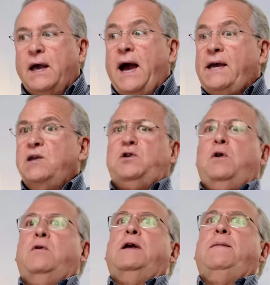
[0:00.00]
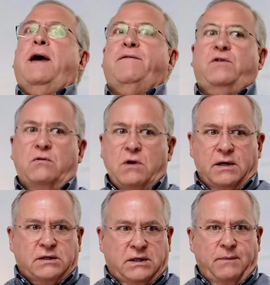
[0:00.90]
I can totally imagine. Have you
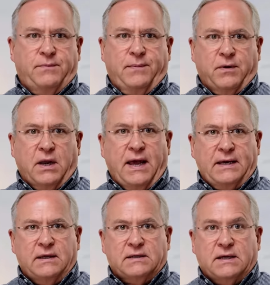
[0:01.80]
not seen people like this?